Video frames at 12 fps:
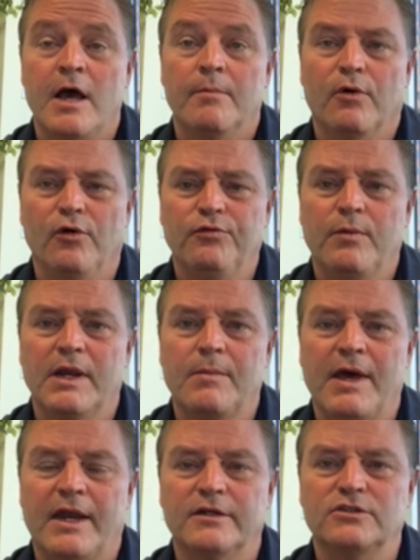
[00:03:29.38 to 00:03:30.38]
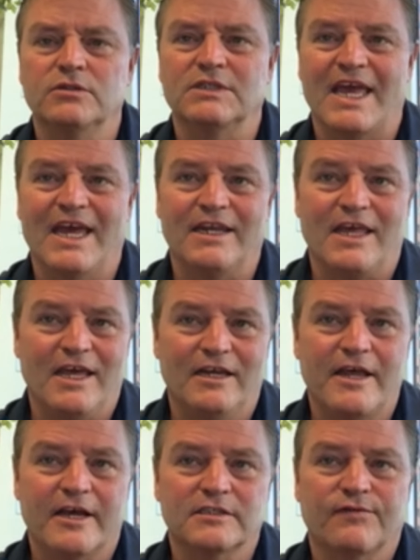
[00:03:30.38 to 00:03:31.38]
Both money managers and
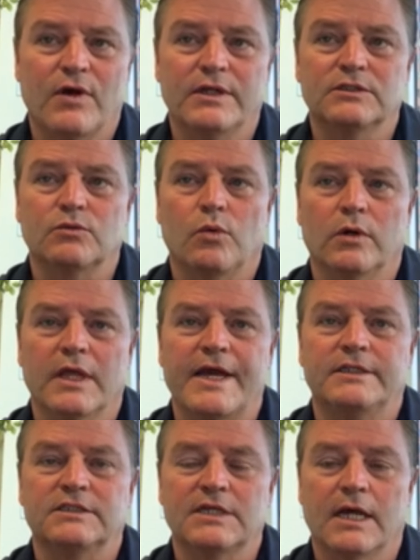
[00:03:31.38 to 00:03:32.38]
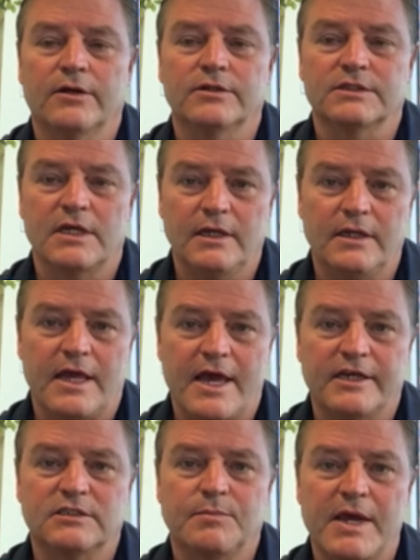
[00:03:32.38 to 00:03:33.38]
index funds were light sellers in the
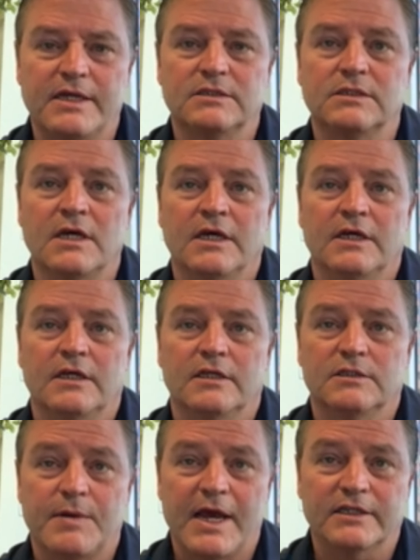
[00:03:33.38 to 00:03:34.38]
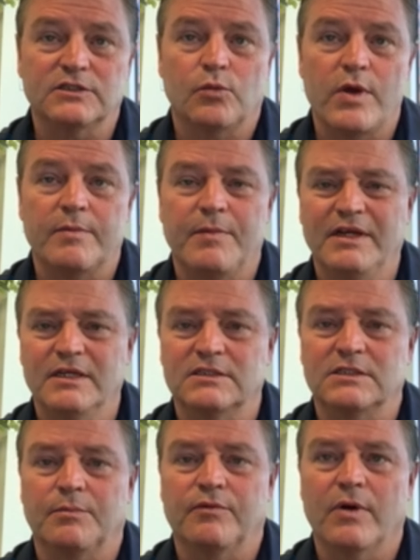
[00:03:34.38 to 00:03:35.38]
ag space this past week.
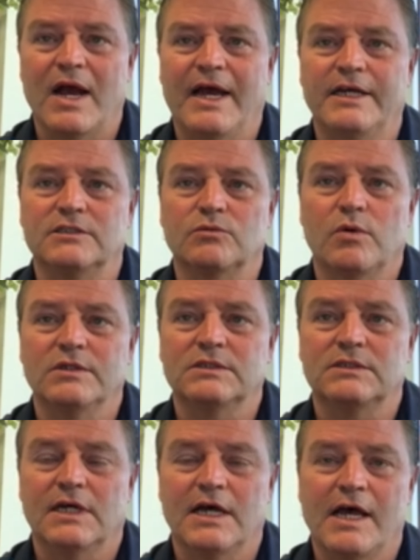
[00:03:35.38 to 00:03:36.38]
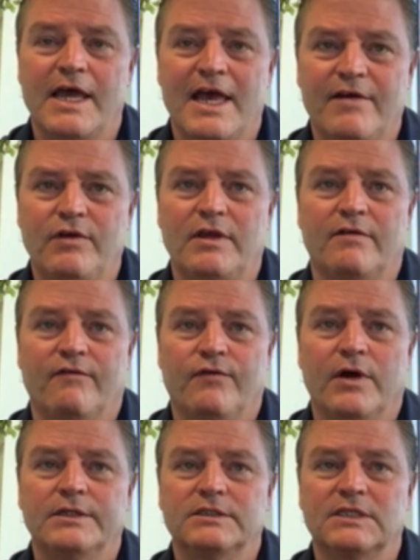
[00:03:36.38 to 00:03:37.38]
Biggest surprise was uh, heavy
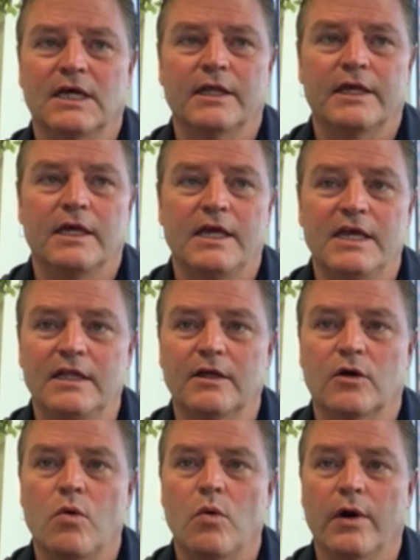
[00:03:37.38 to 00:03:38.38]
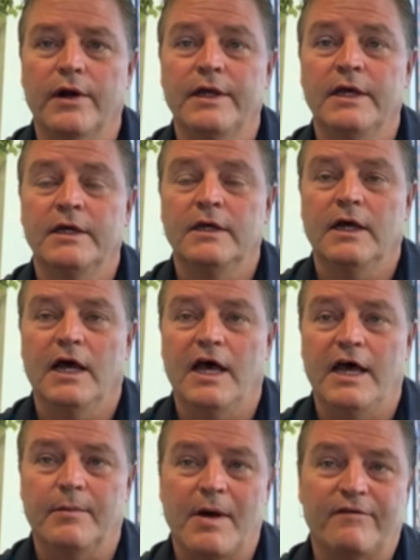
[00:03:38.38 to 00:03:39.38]
fund selling in the corn uh,
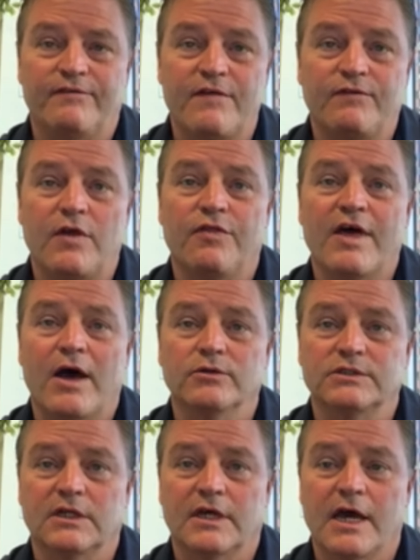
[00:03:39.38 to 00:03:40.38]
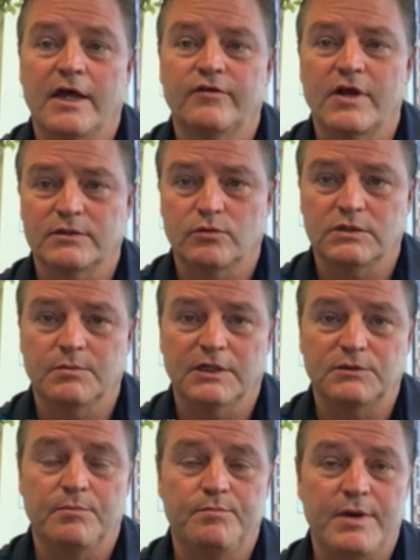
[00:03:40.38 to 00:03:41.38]
at about 50 30,000 contracts was
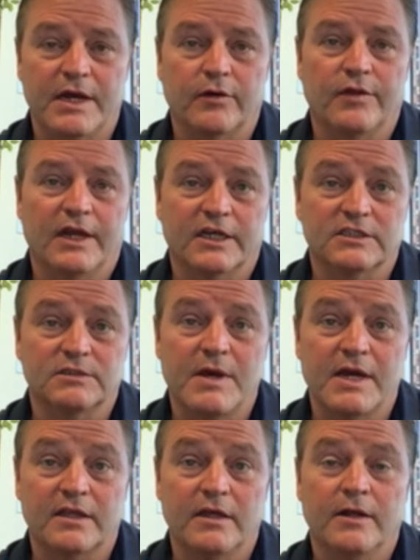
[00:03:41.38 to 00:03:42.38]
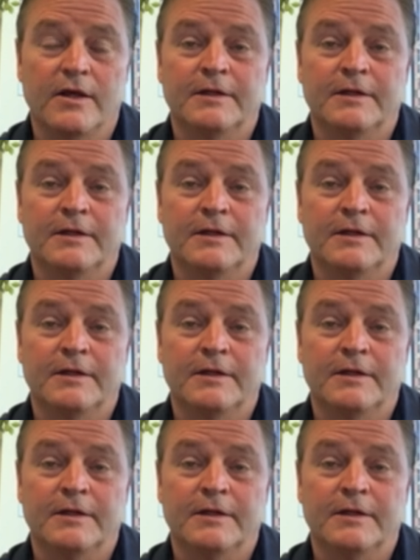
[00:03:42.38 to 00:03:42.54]
much bigger than expected.